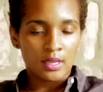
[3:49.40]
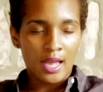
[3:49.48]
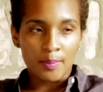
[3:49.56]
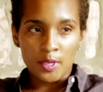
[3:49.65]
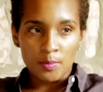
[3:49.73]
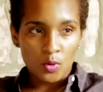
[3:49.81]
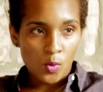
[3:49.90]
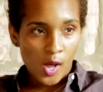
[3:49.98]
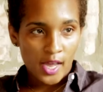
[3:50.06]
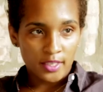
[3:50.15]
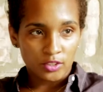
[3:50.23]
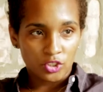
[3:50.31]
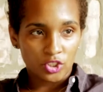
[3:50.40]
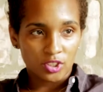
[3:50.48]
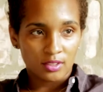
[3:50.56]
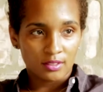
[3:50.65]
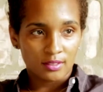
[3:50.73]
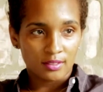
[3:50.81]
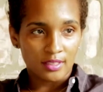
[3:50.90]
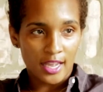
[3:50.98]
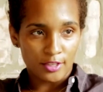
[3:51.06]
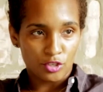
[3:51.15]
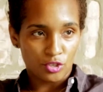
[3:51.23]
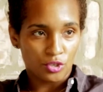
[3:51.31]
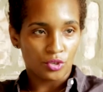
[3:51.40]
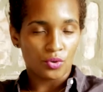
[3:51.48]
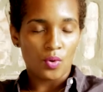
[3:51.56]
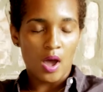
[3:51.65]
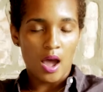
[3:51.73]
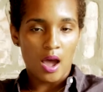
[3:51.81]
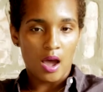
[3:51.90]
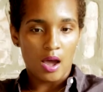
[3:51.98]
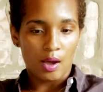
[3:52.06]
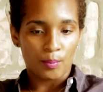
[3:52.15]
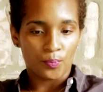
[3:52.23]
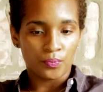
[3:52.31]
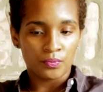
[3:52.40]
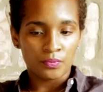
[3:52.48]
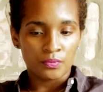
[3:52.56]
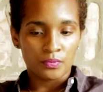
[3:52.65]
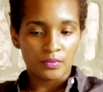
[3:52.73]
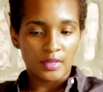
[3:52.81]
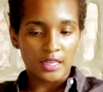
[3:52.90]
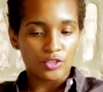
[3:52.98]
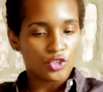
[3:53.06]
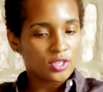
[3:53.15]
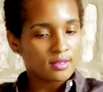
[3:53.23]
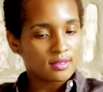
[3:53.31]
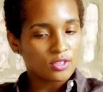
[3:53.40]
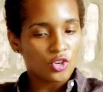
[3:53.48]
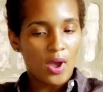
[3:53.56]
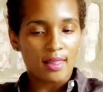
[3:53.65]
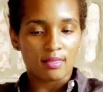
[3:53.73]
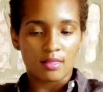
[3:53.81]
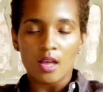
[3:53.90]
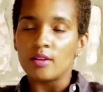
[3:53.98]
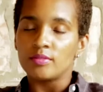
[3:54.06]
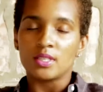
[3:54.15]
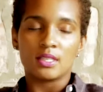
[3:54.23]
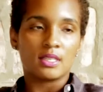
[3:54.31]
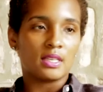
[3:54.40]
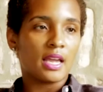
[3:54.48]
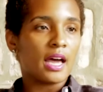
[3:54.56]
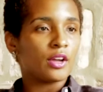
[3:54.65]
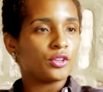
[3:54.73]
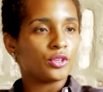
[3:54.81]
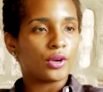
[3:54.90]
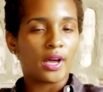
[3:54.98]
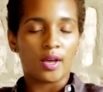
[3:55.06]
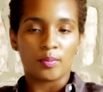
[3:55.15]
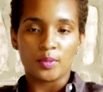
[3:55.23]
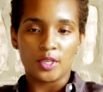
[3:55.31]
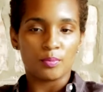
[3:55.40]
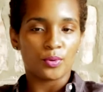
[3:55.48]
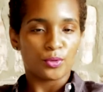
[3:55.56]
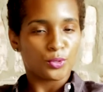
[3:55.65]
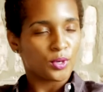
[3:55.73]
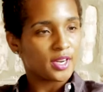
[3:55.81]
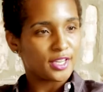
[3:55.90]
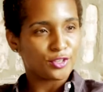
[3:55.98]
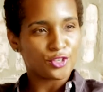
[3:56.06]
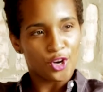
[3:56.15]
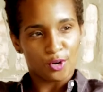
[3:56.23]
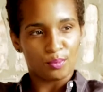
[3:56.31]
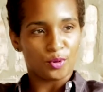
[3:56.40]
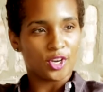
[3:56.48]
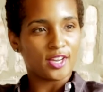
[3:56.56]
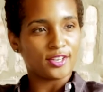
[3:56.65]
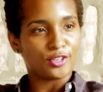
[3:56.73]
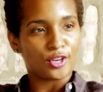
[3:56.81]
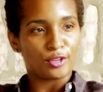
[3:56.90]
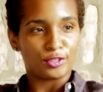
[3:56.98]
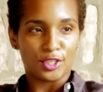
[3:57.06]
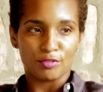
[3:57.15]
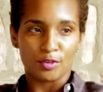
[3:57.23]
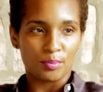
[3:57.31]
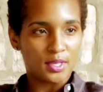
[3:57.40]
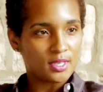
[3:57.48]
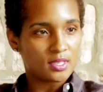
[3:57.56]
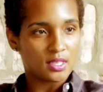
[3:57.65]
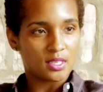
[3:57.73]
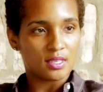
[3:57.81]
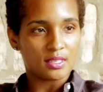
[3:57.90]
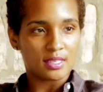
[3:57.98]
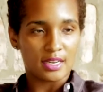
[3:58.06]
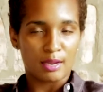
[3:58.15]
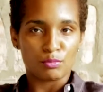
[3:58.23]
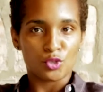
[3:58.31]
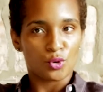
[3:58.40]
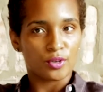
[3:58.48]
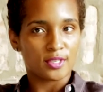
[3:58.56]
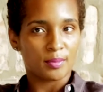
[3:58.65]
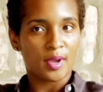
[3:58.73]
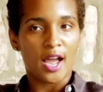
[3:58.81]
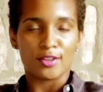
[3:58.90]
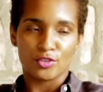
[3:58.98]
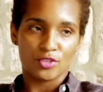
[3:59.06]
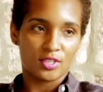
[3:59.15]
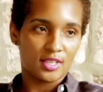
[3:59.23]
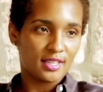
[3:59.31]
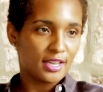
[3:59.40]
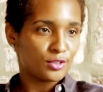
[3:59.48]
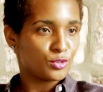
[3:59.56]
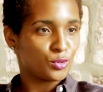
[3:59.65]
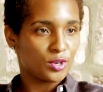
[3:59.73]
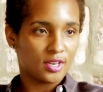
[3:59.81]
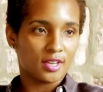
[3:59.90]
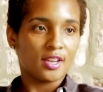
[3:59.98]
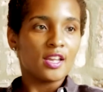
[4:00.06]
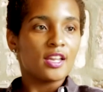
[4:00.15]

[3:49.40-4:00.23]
I people watch. I do. And just, I love to see how people sort of interpret, different pieces. And I'm sure subconsciously that sort of,